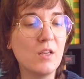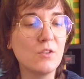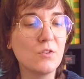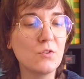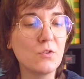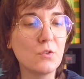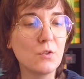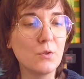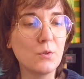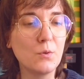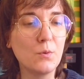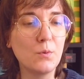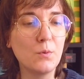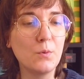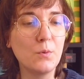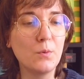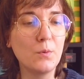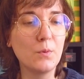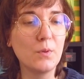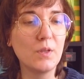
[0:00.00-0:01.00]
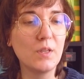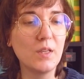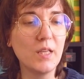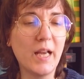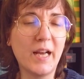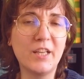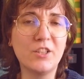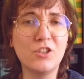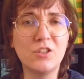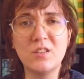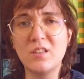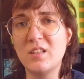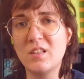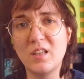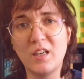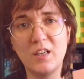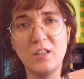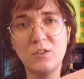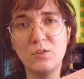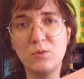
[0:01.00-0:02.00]
So yeah, I just
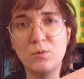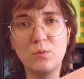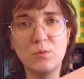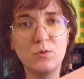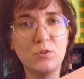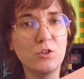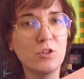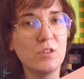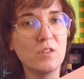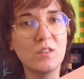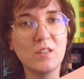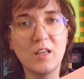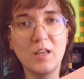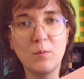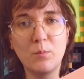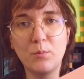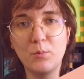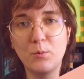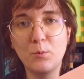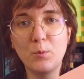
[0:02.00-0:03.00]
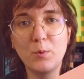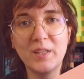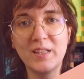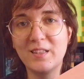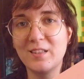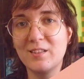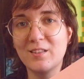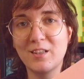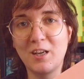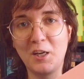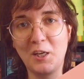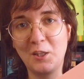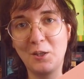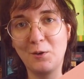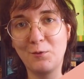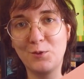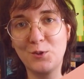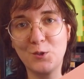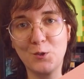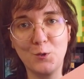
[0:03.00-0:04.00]
decided to just keep with this
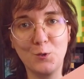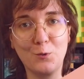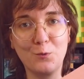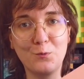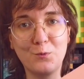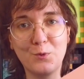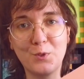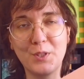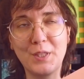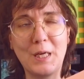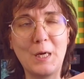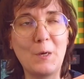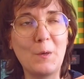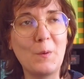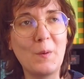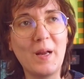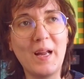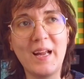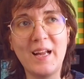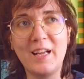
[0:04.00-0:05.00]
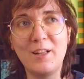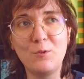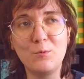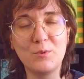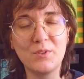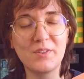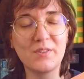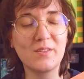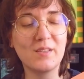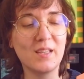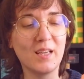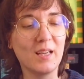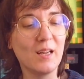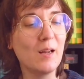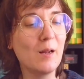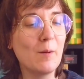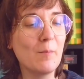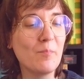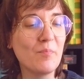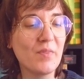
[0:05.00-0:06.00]
kind of journal for now and we'll
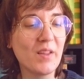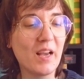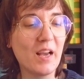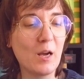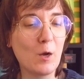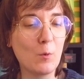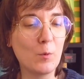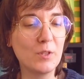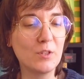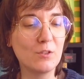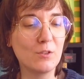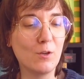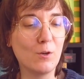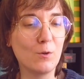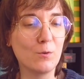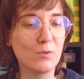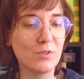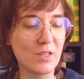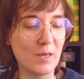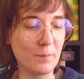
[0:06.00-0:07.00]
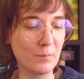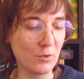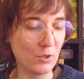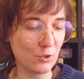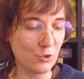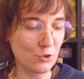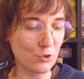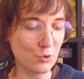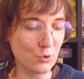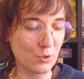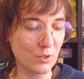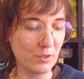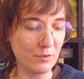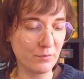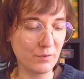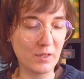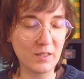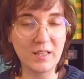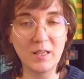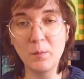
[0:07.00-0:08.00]
see how it goes. I'm not sure
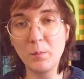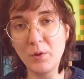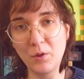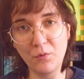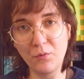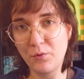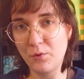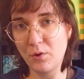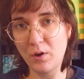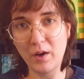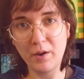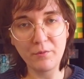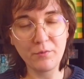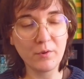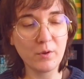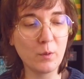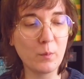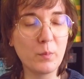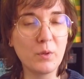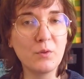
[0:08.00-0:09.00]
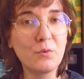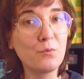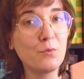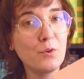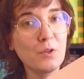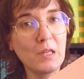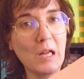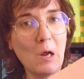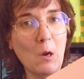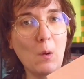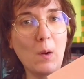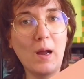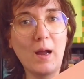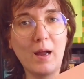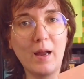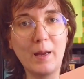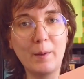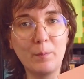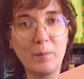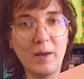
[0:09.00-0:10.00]
if I'll keep it forever, but for now
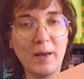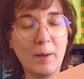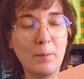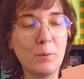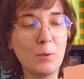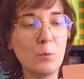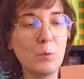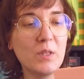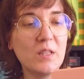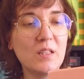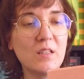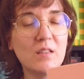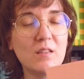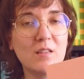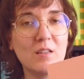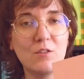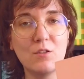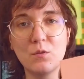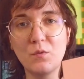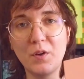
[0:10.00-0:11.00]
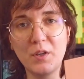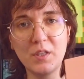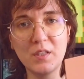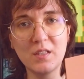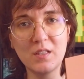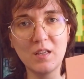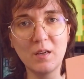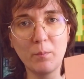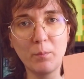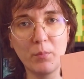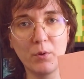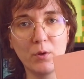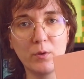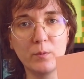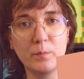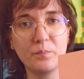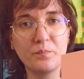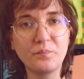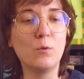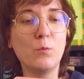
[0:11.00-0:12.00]
I'm happy with this. It's very
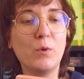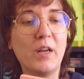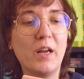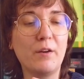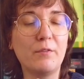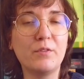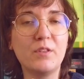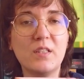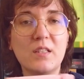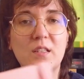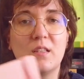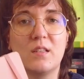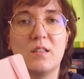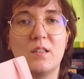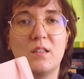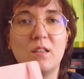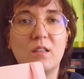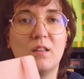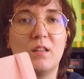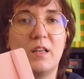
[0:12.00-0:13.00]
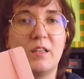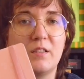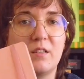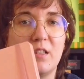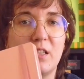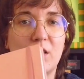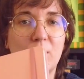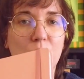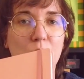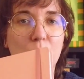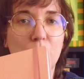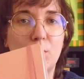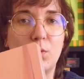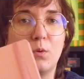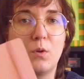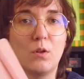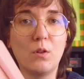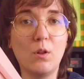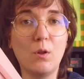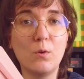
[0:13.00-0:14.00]
simple. We have this elastic
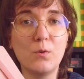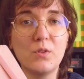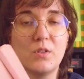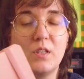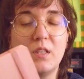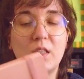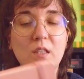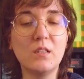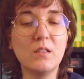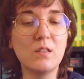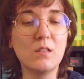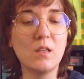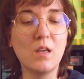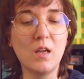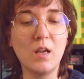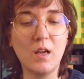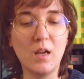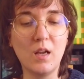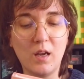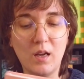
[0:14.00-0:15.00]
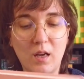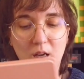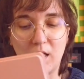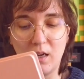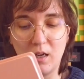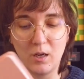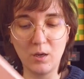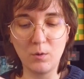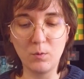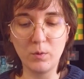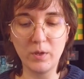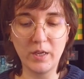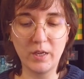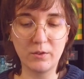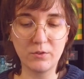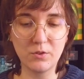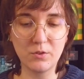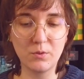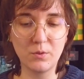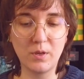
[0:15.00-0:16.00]
to close it. We
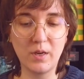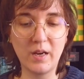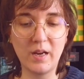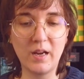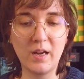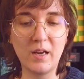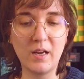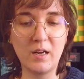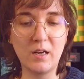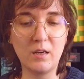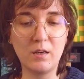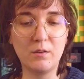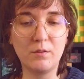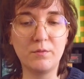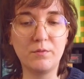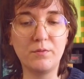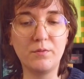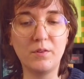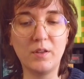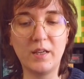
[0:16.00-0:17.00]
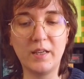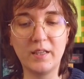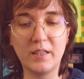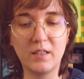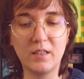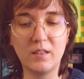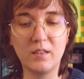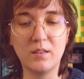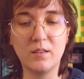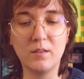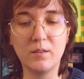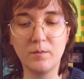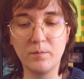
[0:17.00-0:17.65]
also have like